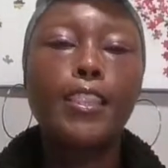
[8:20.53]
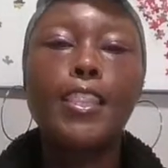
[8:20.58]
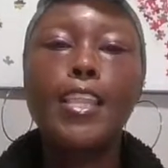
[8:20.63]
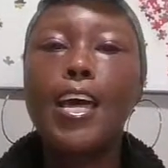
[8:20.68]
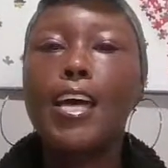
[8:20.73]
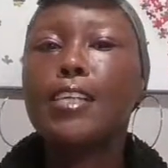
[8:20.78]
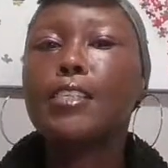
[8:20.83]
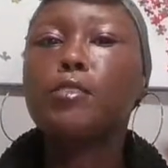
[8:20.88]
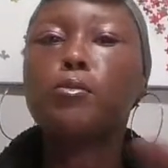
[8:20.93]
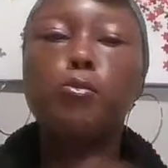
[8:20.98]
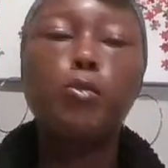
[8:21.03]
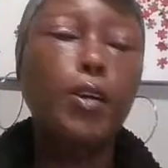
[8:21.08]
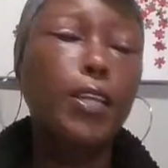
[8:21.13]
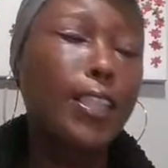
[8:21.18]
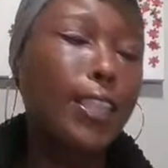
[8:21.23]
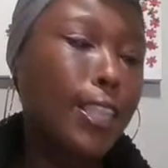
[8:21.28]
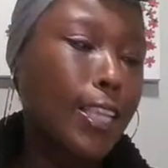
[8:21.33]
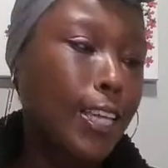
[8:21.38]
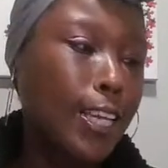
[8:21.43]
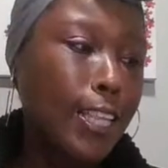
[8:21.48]
That's
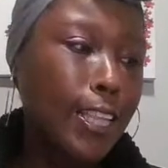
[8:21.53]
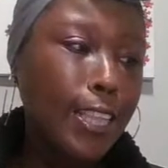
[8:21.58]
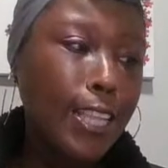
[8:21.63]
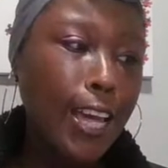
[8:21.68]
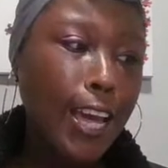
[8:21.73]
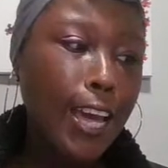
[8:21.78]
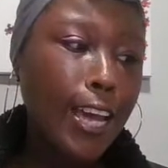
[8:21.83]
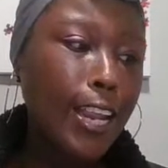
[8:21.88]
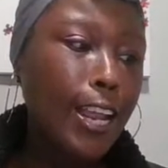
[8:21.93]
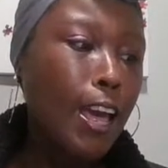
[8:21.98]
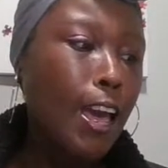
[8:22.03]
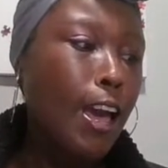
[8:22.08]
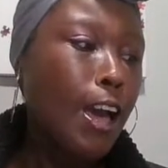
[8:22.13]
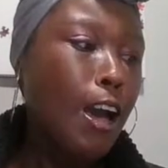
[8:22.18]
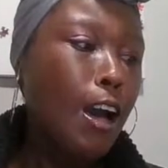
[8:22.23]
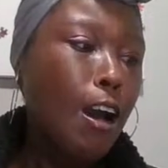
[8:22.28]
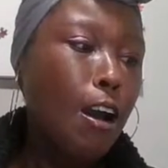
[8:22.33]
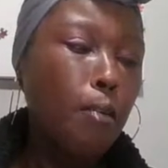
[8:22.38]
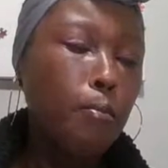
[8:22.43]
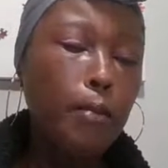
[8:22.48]
one thing that
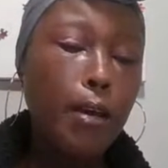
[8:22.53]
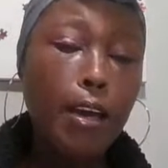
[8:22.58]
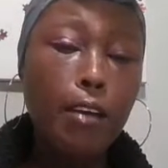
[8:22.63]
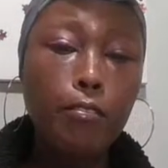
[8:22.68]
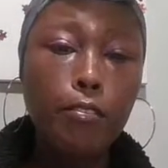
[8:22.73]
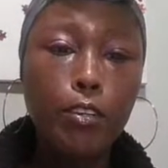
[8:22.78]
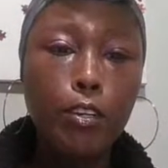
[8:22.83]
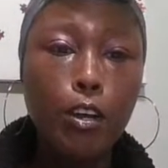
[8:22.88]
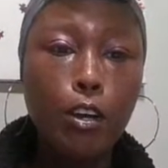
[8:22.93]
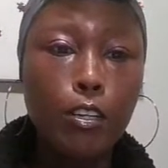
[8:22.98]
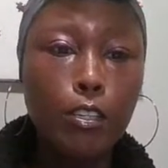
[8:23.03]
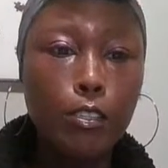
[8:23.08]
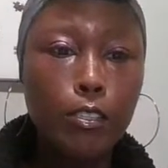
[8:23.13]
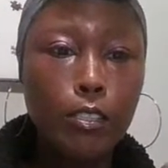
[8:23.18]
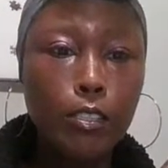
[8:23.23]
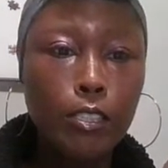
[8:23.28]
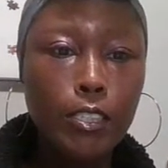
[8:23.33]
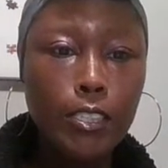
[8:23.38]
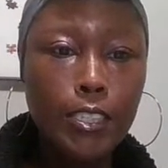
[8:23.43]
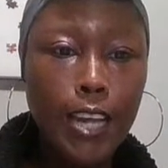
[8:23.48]
having
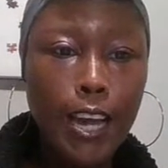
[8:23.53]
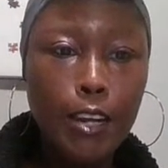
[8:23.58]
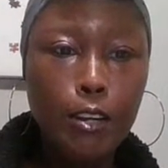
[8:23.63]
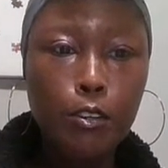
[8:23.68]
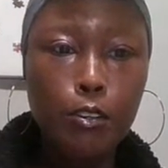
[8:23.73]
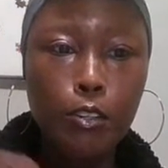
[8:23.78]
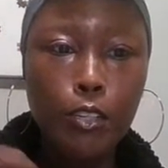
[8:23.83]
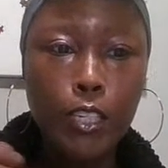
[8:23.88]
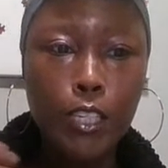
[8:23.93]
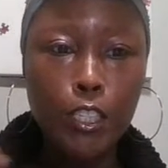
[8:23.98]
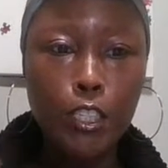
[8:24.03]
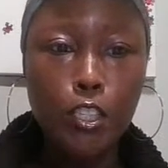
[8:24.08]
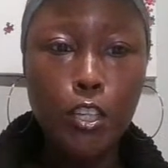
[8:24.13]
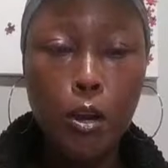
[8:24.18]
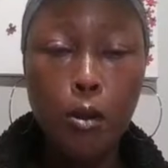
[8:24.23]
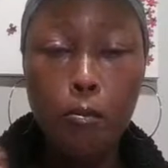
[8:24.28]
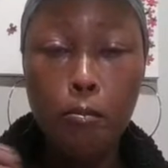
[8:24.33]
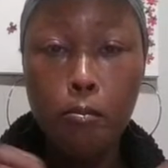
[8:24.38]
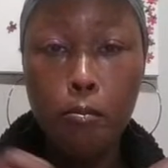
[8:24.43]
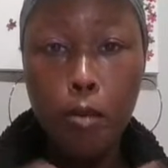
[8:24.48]
a Saturn
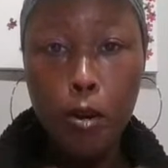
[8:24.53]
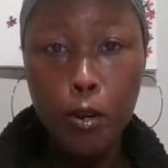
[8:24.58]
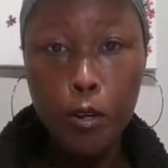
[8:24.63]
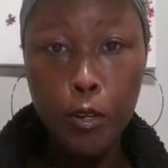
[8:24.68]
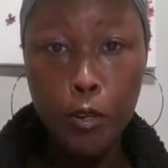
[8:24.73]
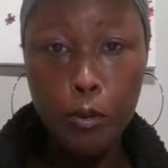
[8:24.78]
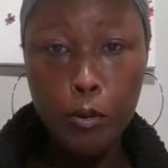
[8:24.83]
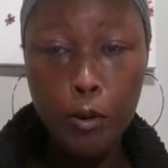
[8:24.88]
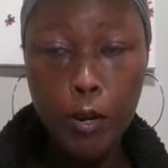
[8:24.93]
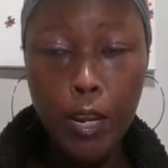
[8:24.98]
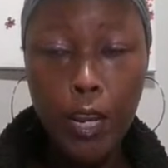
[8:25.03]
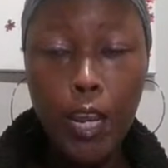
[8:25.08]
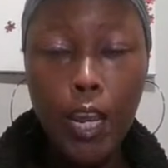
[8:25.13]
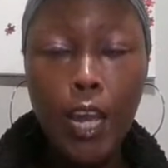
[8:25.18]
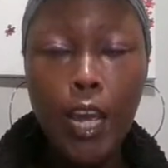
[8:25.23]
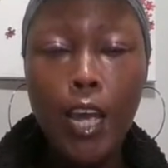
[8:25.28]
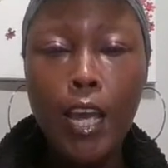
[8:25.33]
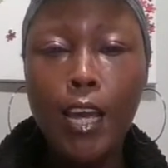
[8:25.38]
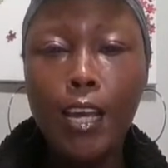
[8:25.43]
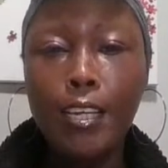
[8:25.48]
conjunct Mercury,
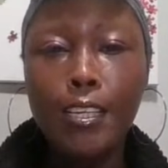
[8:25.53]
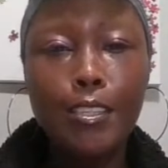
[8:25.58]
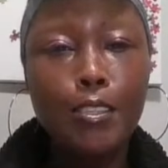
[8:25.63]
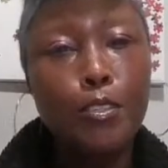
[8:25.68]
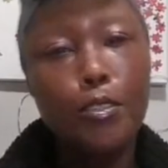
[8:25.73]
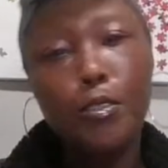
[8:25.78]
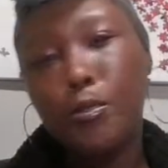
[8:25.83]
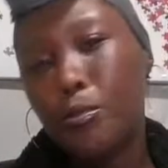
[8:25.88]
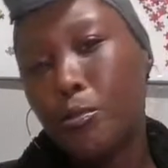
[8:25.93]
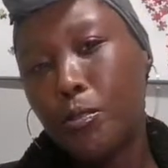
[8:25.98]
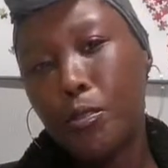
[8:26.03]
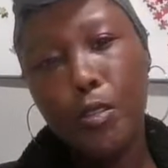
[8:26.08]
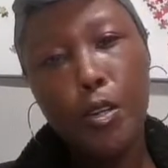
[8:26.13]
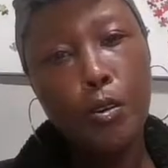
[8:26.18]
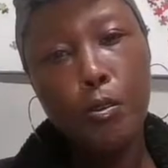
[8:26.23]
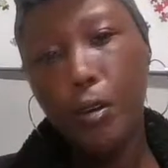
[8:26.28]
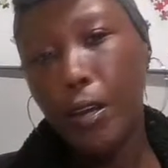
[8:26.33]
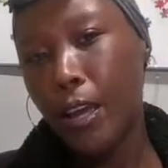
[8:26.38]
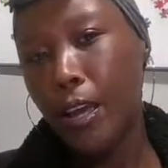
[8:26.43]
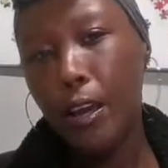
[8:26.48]
you
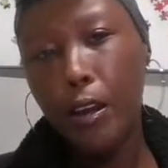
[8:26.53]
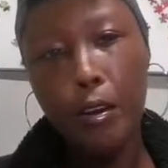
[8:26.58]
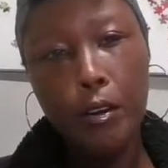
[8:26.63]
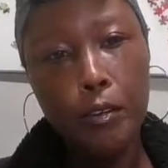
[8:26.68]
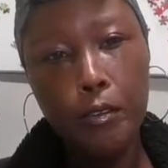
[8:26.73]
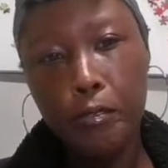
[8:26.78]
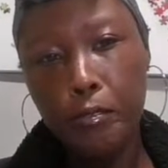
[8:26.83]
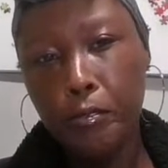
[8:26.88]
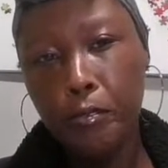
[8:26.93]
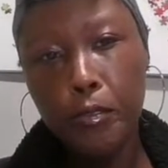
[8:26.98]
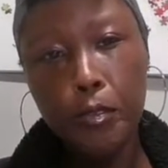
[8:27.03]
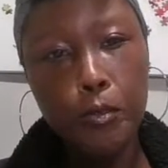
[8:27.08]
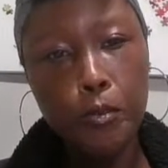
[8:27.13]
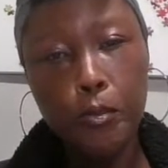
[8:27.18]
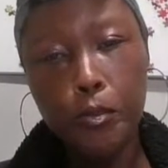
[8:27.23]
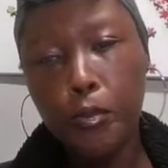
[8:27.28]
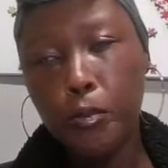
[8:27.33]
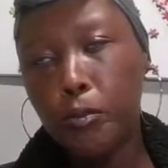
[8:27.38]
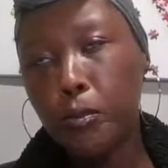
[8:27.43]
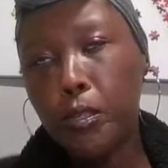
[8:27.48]
don't care.
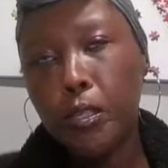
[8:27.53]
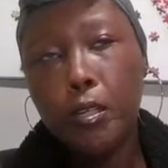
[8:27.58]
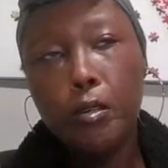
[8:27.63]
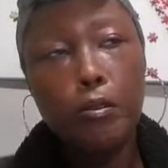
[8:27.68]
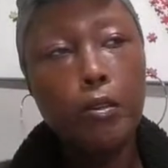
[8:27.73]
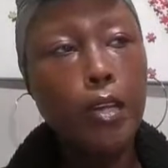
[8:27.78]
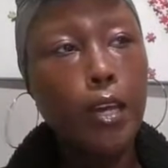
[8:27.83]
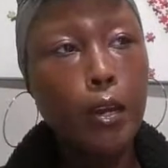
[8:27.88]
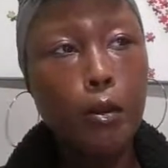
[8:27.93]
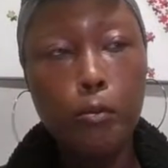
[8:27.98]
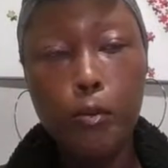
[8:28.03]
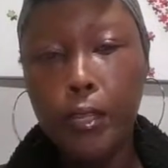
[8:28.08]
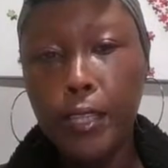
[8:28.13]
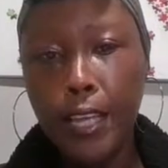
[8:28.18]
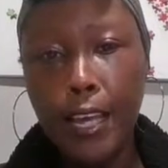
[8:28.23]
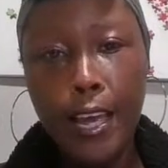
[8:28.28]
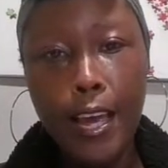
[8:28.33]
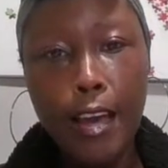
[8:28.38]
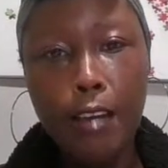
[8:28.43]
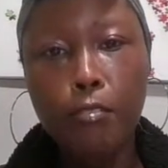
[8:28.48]
You really don't care what
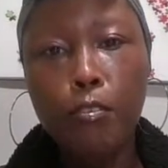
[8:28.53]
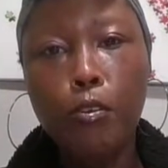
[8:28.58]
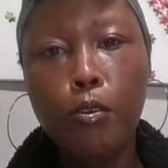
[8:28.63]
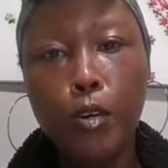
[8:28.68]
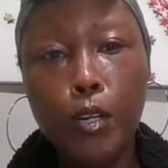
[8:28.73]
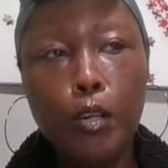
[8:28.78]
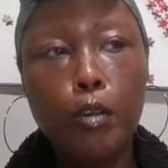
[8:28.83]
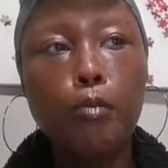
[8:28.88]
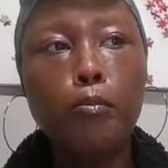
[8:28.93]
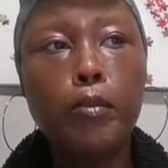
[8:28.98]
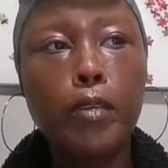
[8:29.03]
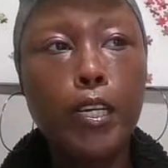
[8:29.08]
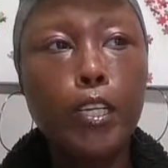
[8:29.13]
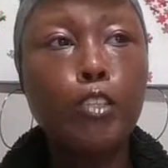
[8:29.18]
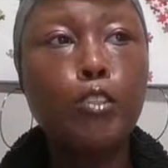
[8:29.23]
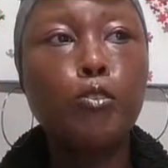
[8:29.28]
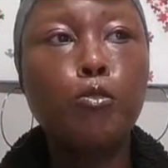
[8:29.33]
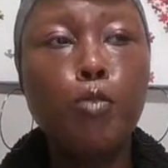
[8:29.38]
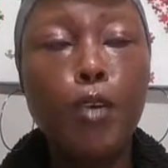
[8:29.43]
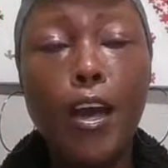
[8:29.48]
they have going on
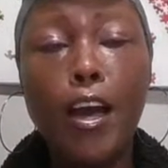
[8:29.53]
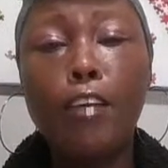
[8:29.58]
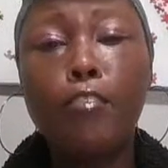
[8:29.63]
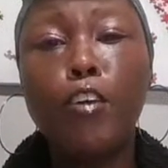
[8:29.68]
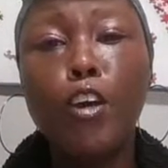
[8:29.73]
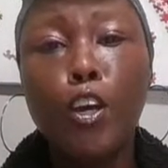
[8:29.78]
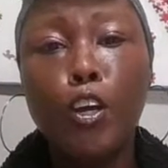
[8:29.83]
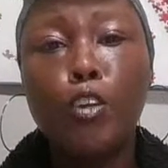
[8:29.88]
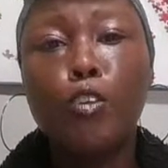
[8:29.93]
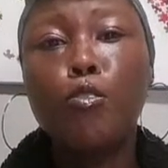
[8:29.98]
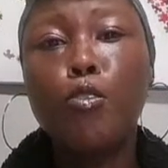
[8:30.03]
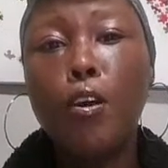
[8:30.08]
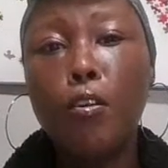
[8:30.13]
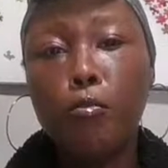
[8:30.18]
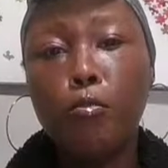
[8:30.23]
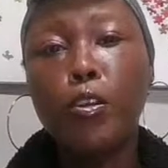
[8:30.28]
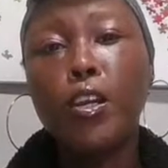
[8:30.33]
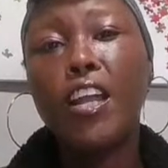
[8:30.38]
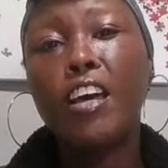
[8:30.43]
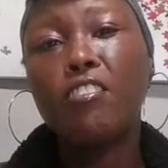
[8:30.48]
because you have
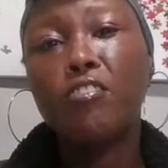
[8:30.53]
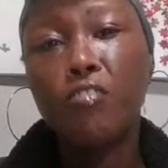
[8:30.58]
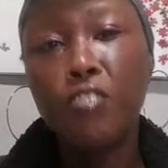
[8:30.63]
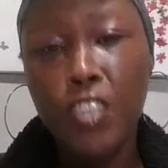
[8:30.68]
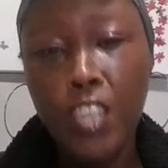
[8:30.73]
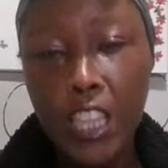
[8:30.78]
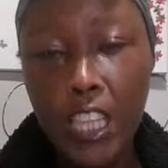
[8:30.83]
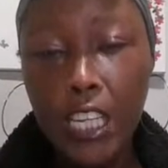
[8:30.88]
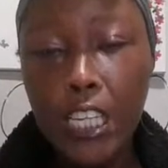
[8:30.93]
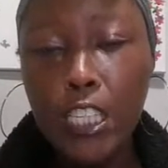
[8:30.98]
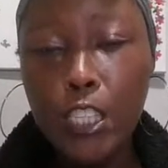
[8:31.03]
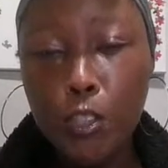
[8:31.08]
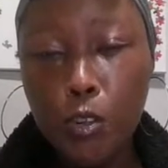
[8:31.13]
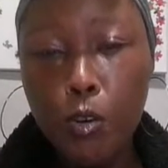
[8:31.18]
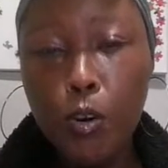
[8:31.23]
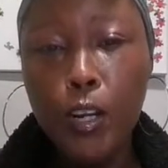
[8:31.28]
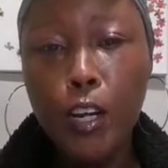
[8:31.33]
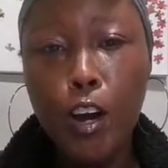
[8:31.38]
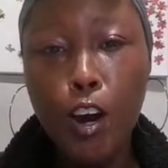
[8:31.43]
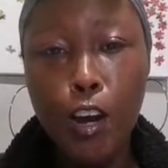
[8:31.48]
real life things
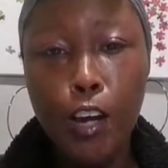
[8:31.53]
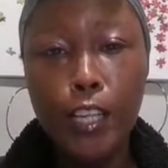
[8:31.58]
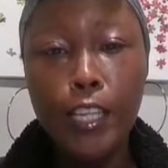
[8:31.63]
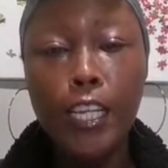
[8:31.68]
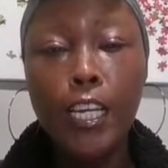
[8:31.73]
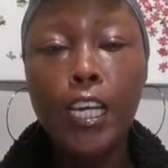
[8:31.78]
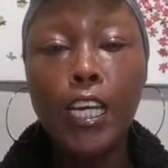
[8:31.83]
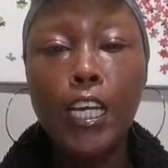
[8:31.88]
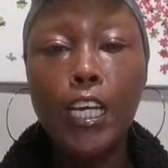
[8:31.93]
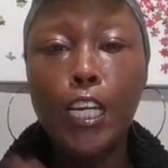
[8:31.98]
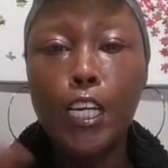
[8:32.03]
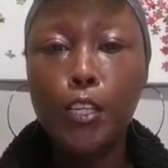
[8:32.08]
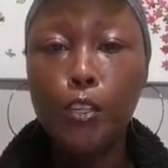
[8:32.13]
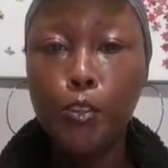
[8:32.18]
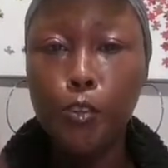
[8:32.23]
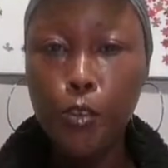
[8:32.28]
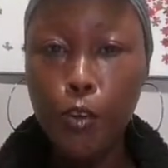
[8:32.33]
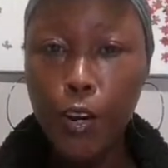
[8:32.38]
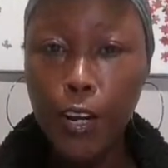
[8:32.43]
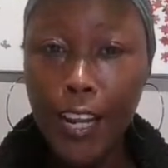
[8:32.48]
going on
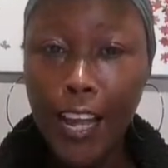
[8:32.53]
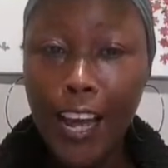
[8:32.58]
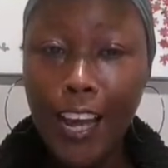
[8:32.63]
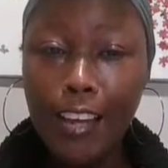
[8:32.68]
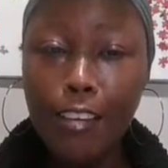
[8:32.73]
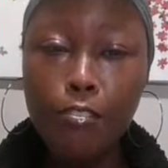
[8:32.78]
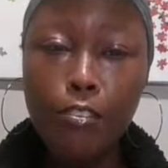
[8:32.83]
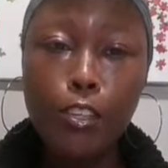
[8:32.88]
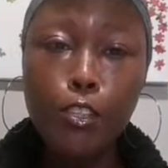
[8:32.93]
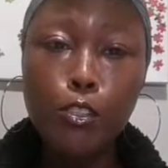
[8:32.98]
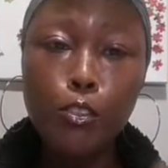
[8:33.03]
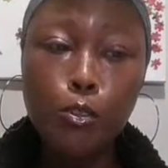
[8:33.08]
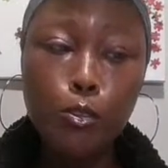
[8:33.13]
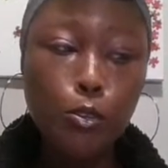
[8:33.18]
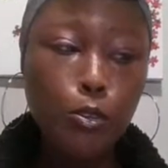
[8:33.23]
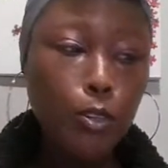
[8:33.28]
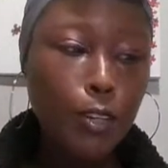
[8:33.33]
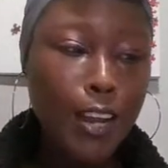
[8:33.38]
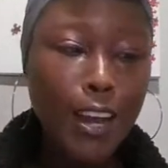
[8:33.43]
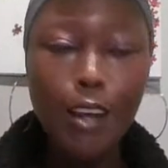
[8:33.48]
in your life, and so
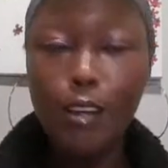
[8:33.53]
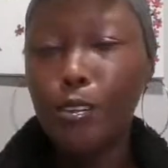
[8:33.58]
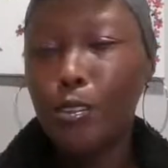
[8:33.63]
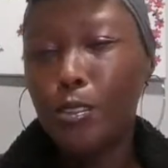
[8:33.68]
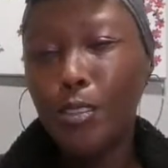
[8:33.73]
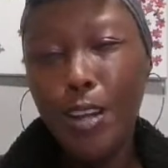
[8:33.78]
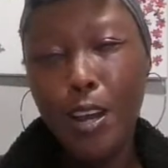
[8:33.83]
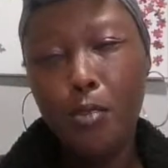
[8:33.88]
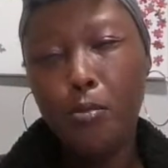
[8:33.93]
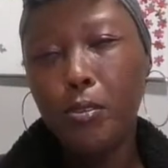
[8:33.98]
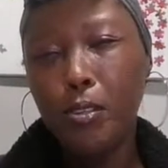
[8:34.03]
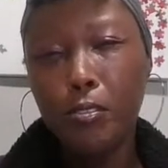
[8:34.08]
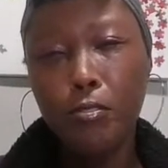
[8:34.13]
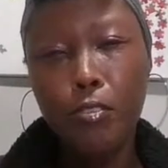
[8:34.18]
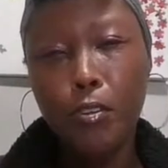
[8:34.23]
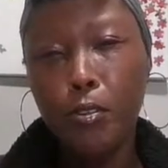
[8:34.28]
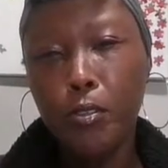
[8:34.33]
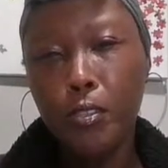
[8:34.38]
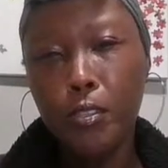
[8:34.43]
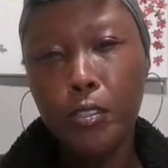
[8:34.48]
you're not really
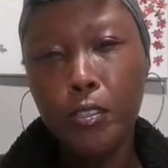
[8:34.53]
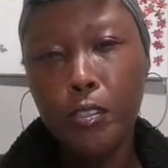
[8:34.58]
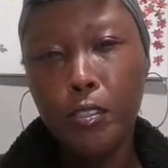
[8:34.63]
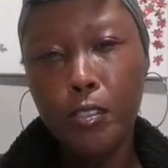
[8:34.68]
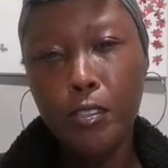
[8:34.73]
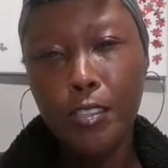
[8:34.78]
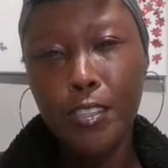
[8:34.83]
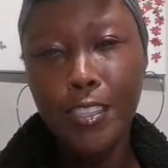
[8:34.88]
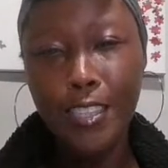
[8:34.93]
focused.